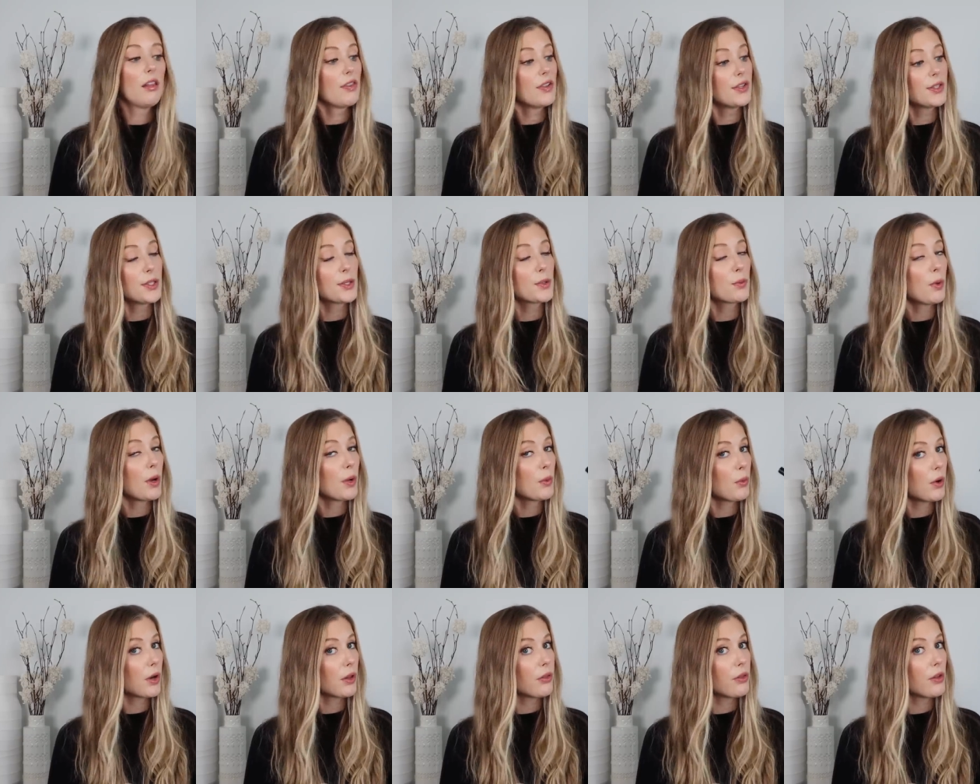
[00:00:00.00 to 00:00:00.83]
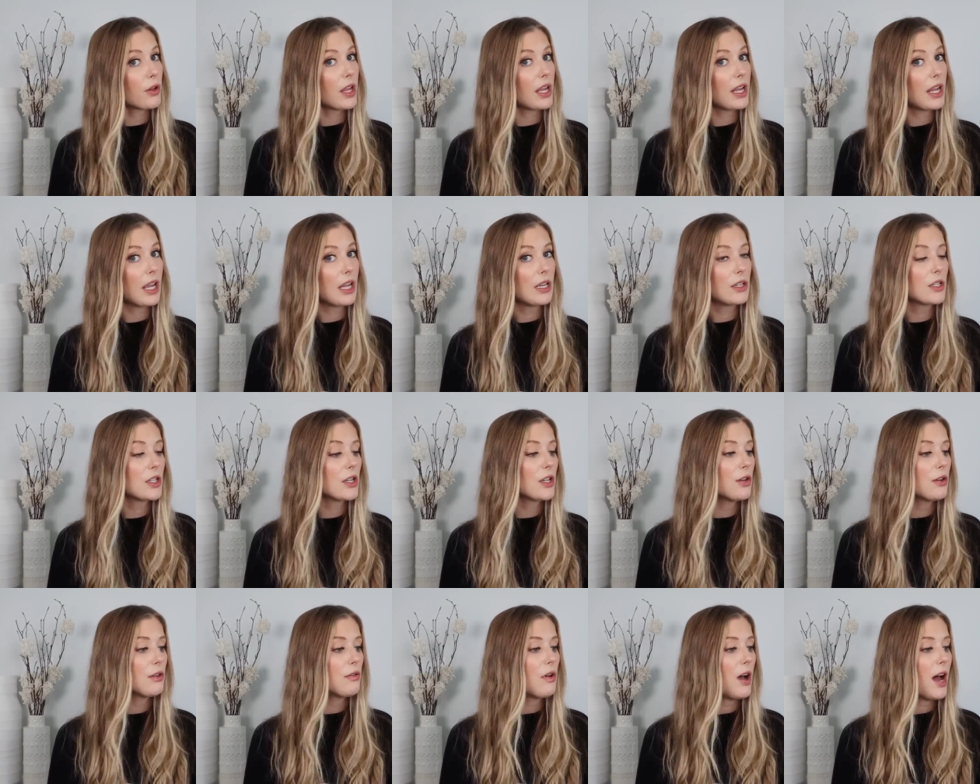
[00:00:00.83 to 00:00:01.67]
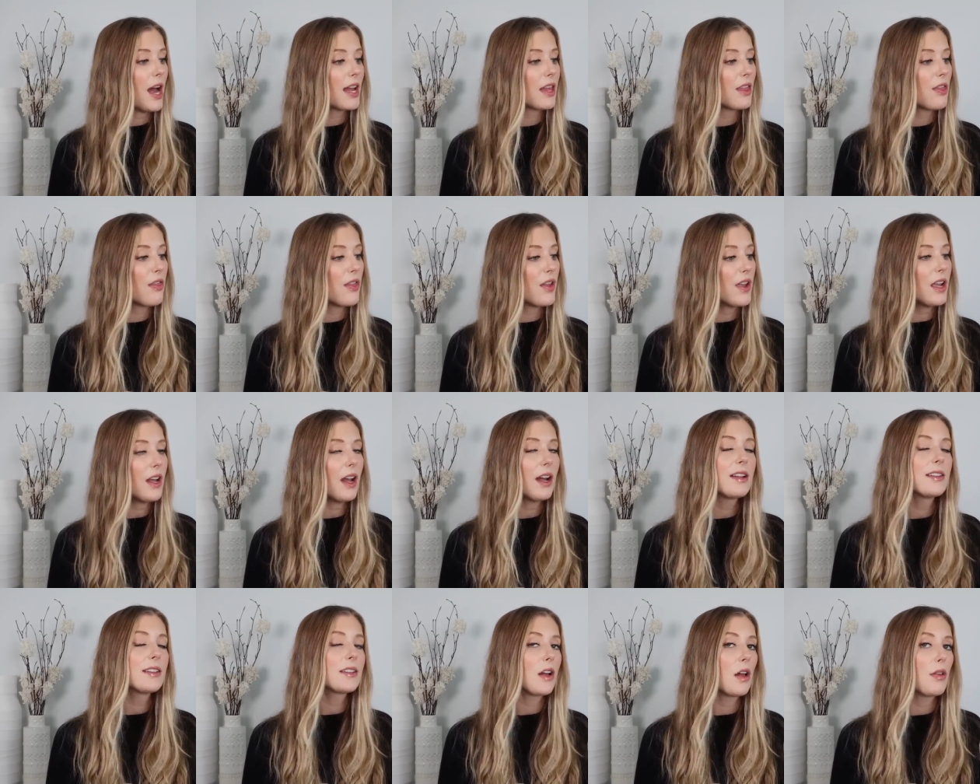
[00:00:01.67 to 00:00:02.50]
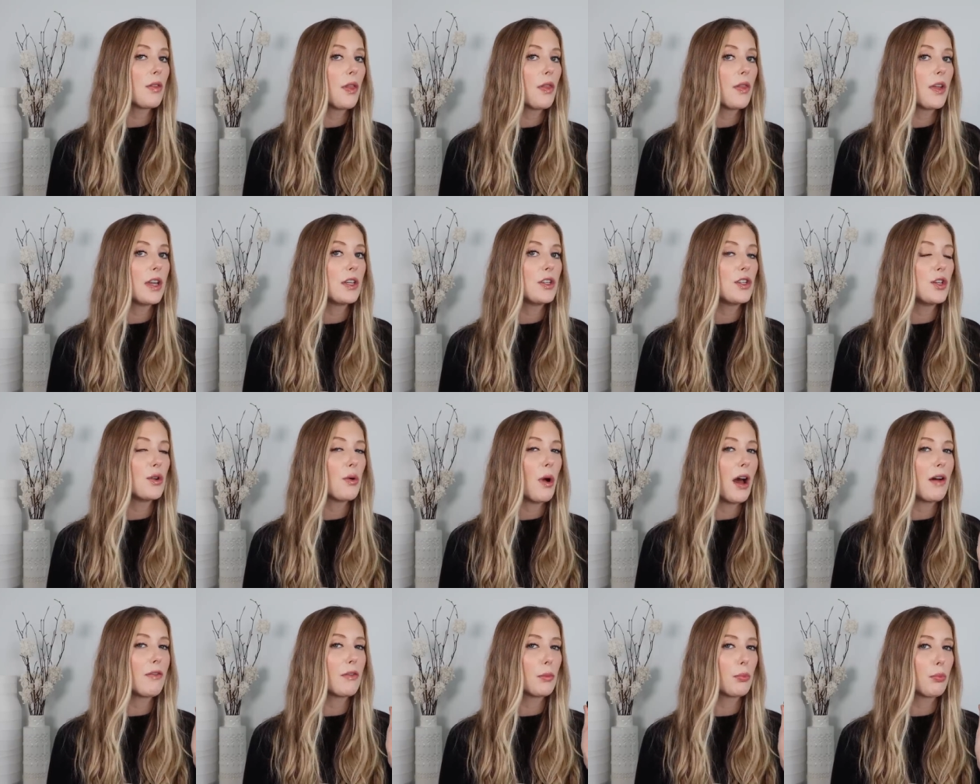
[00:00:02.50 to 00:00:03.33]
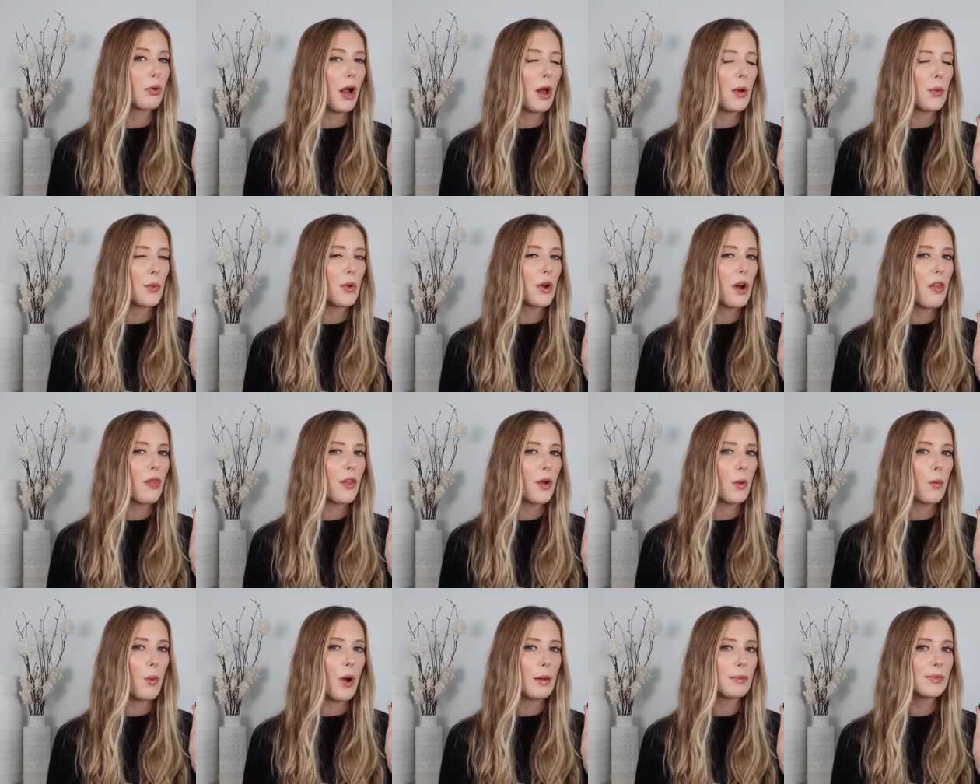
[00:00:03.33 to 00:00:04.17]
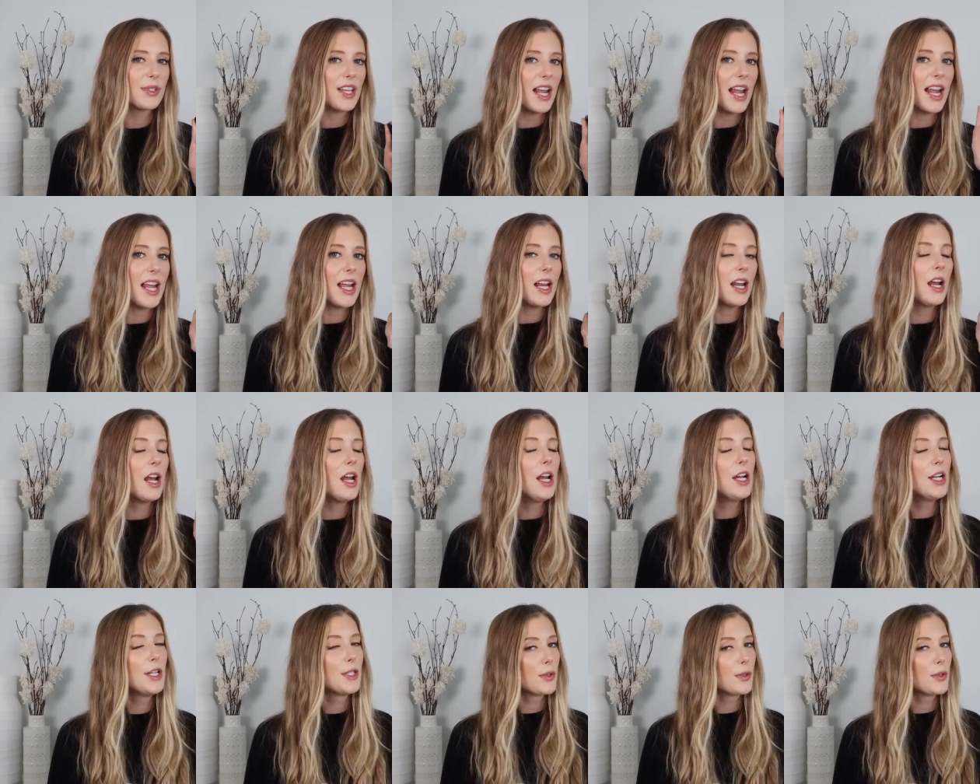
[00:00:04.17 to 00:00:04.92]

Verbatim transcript: this is one worth looking into. I think I saw that they do have a brown one on their website.